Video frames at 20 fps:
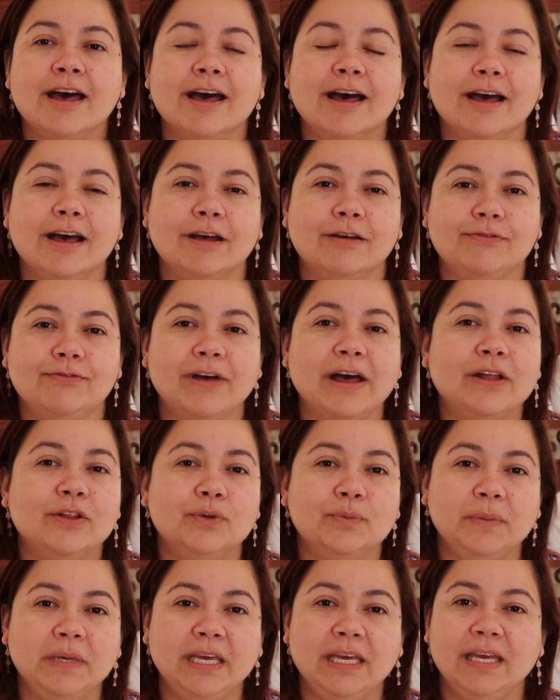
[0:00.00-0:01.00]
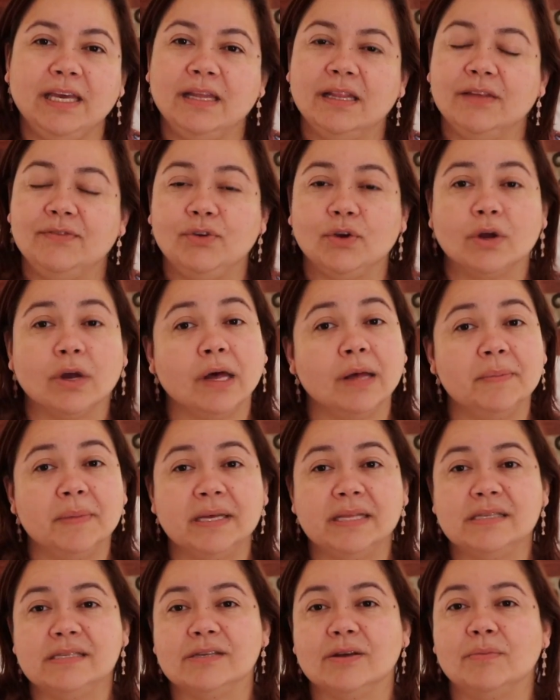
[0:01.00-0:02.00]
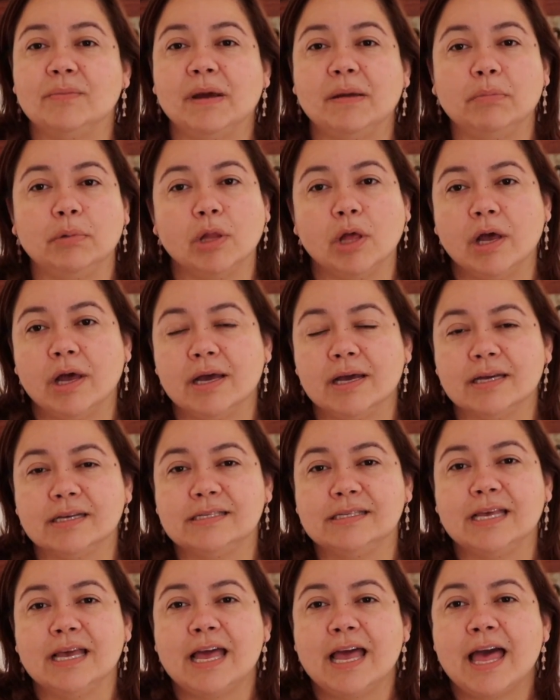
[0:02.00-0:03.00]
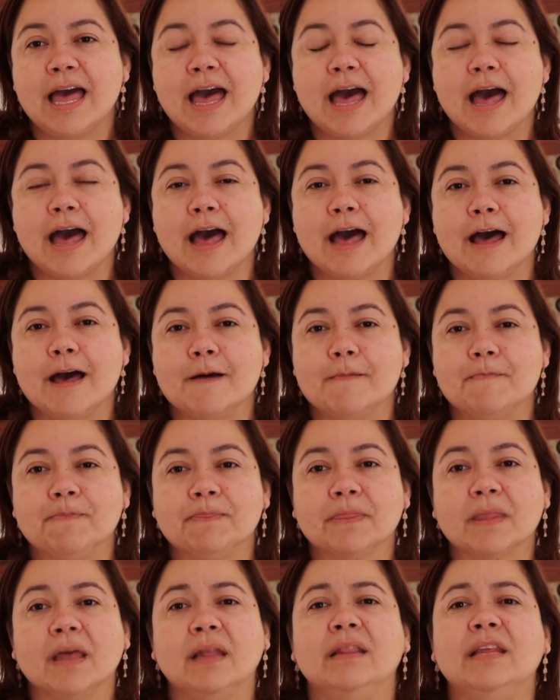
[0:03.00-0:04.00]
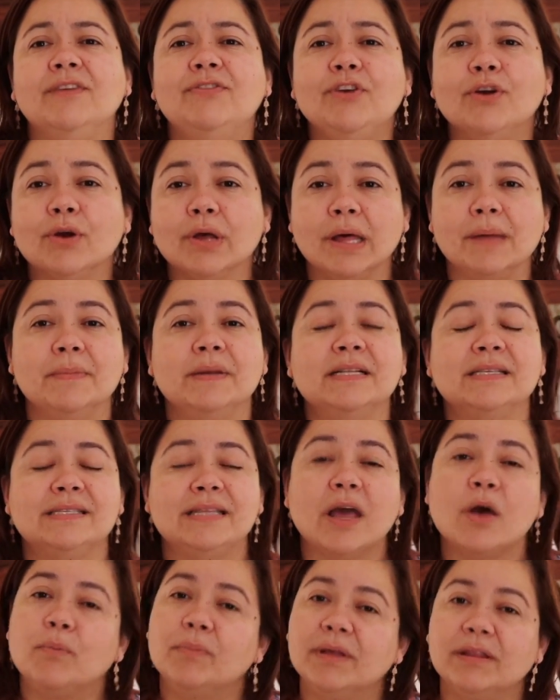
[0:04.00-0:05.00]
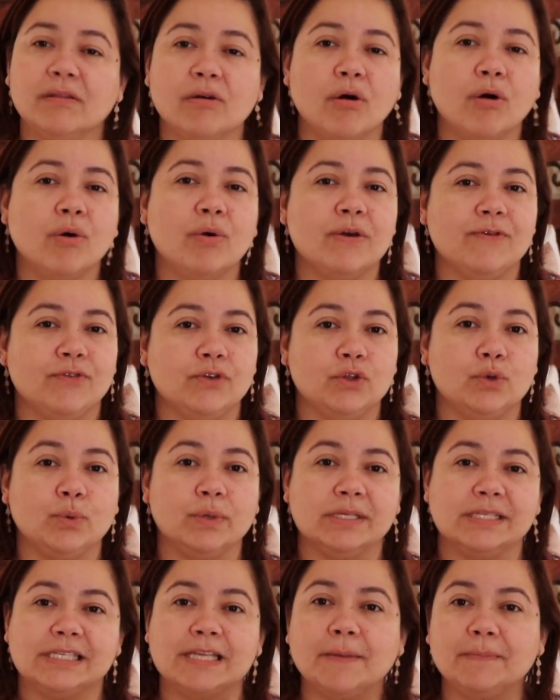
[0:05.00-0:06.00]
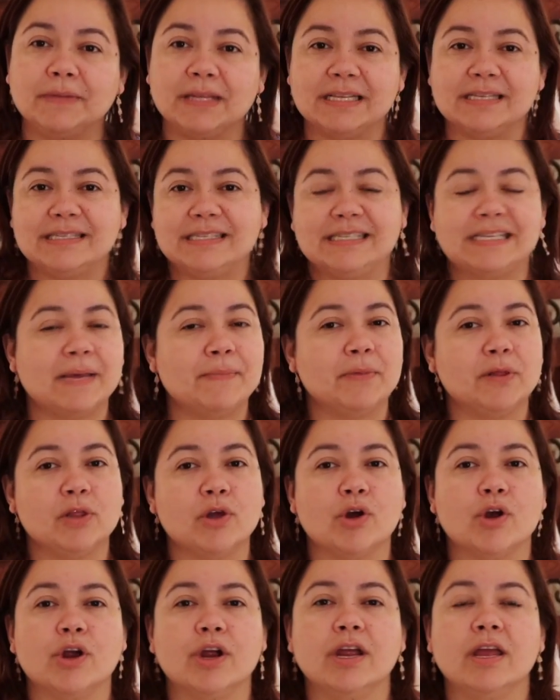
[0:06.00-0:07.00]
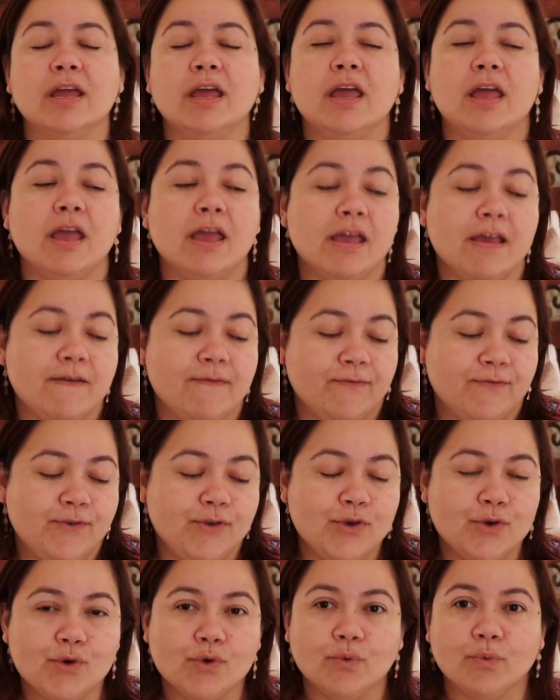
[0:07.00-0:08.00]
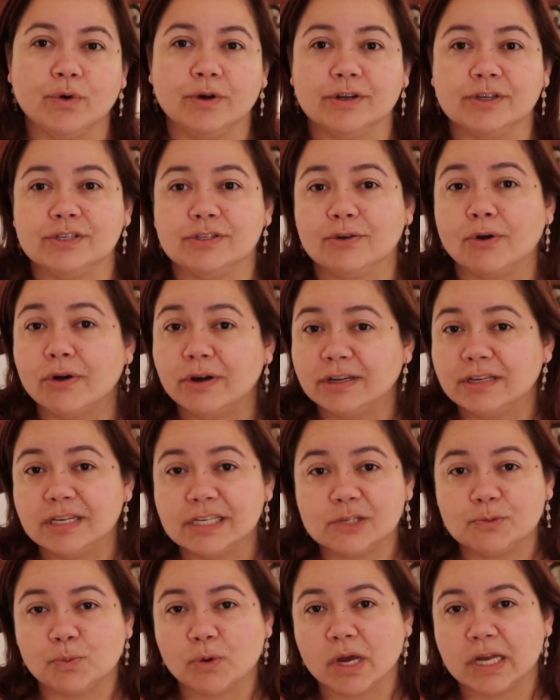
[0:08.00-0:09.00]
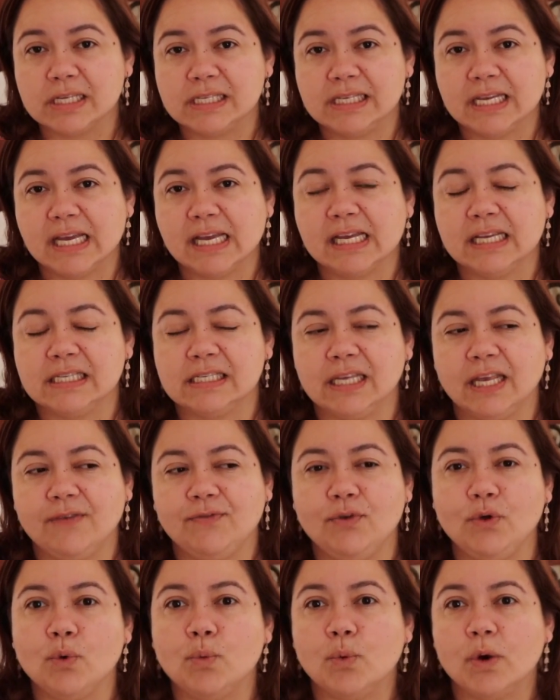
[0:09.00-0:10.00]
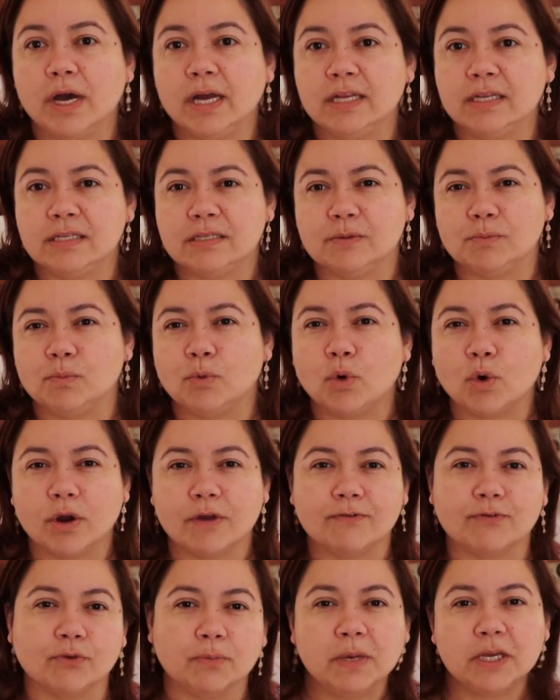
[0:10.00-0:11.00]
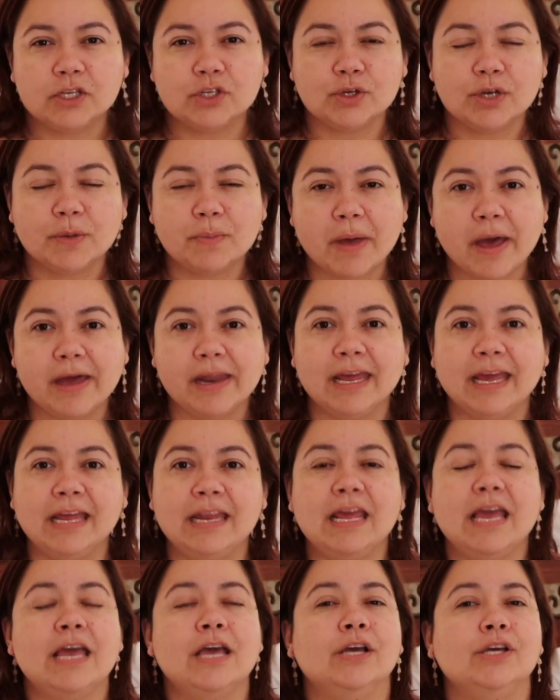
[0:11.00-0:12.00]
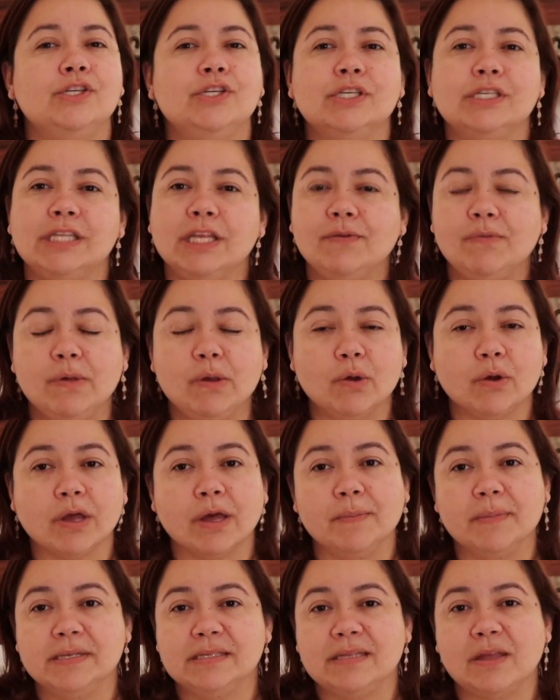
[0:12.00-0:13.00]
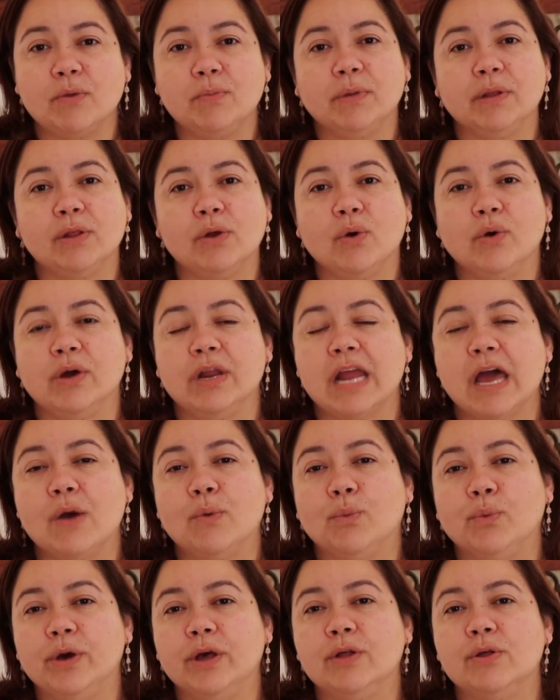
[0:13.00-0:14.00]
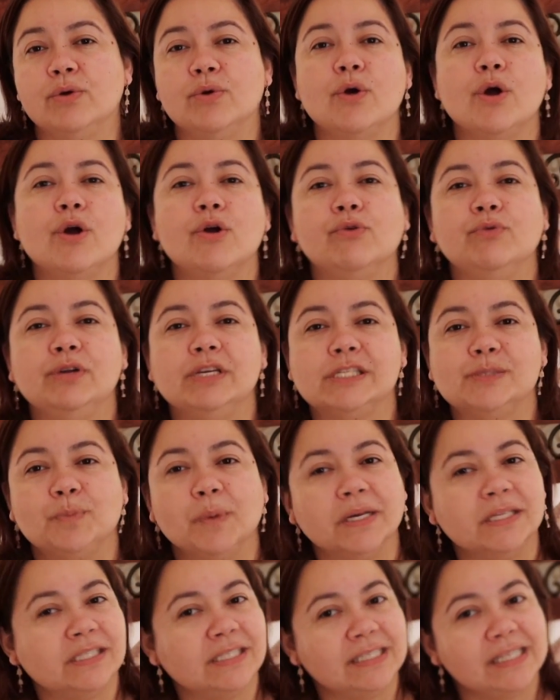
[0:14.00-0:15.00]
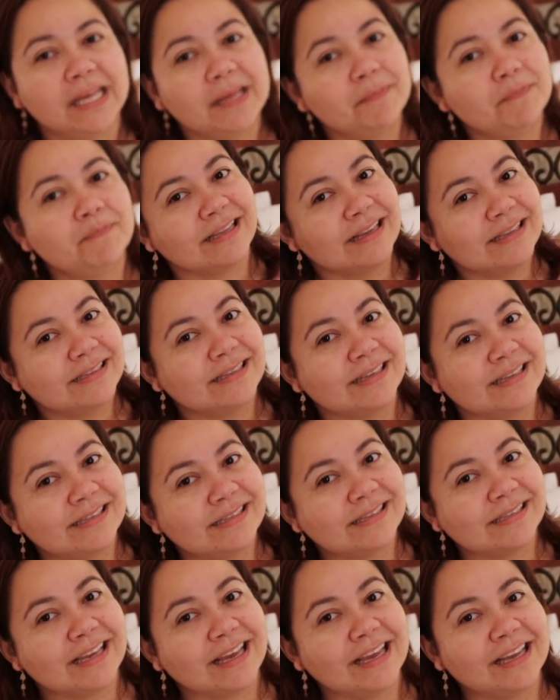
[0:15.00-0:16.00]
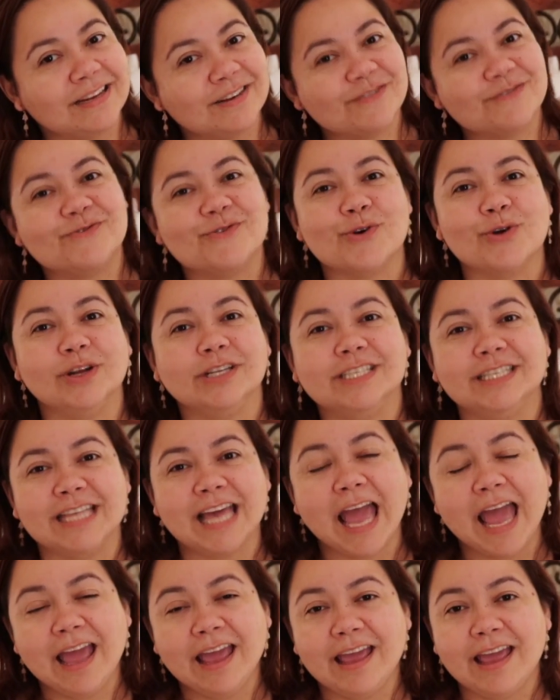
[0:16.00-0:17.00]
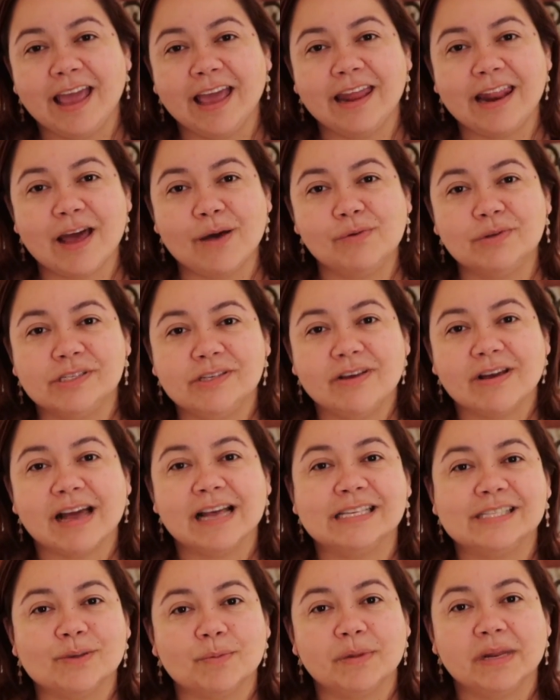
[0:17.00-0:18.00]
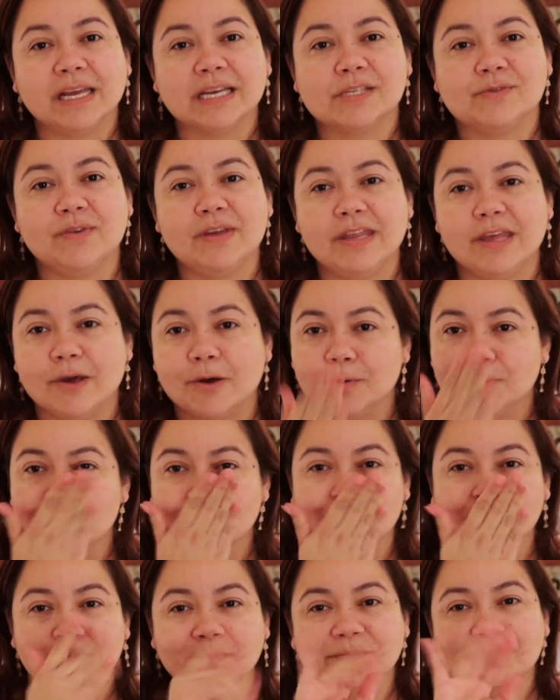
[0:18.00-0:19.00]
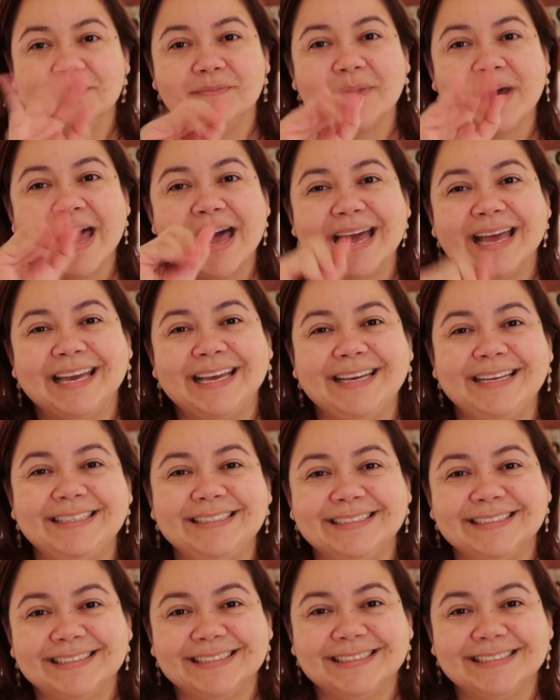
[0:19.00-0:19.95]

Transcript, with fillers: Uh, follow me, leave your comments on my blogs. Um, leave your comments down below if you're doing something similar, if you want to start this process, if you want more information about it. Just leave me your comments down below and I will respond to them. This is it for today and I will see you guys on my next video. Bye!